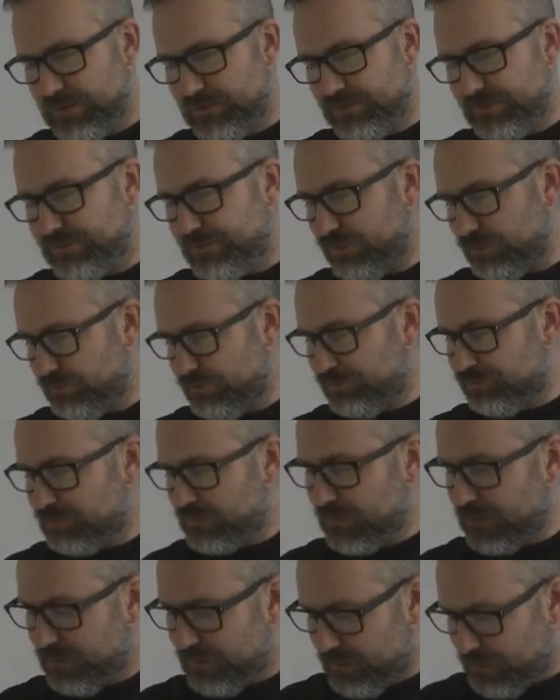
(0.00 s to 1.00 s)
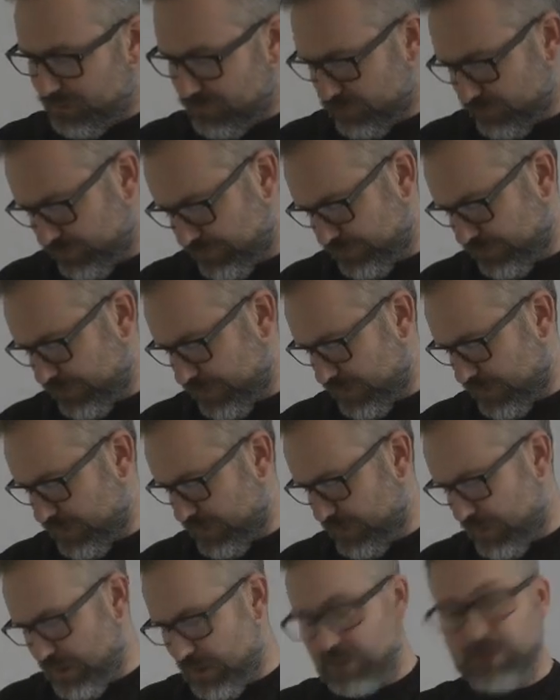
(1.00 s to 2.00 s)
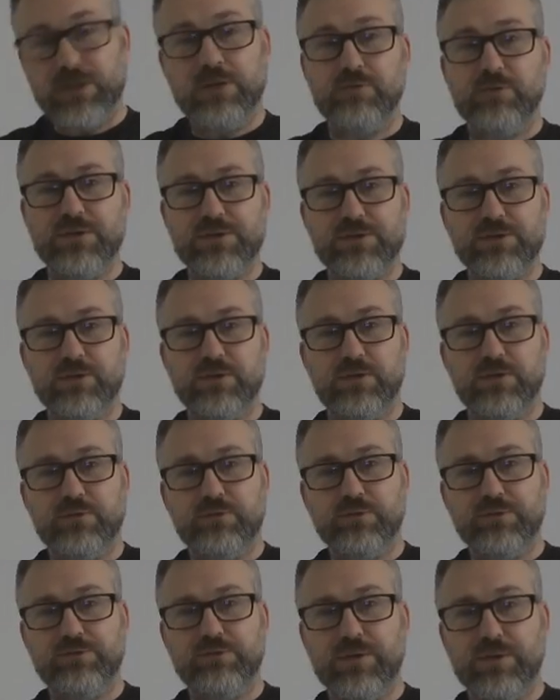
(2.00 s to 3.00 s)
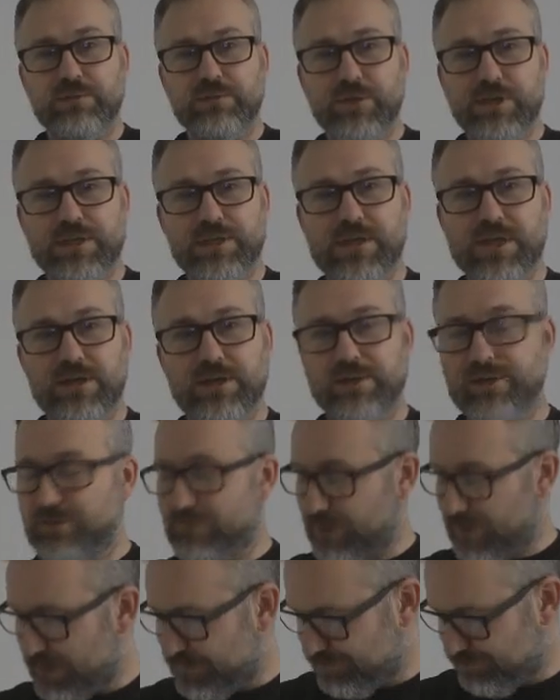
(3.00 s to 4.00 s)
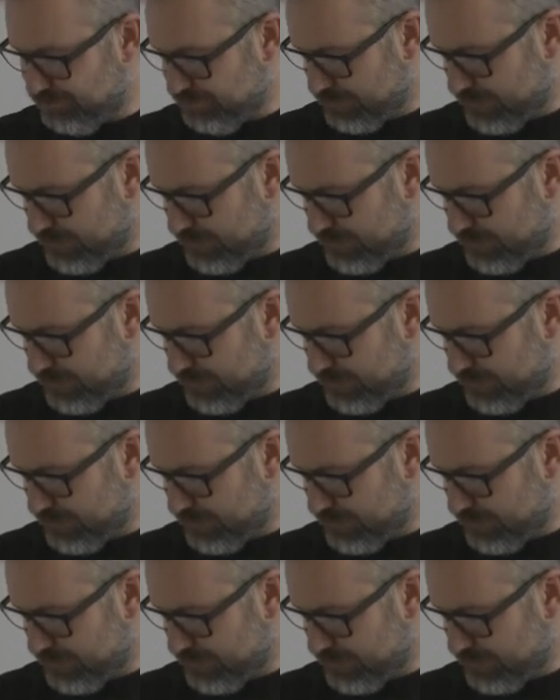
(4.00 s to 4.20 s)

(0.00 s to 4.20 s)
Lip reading: So, of course, the original was written by Kenneth Graham,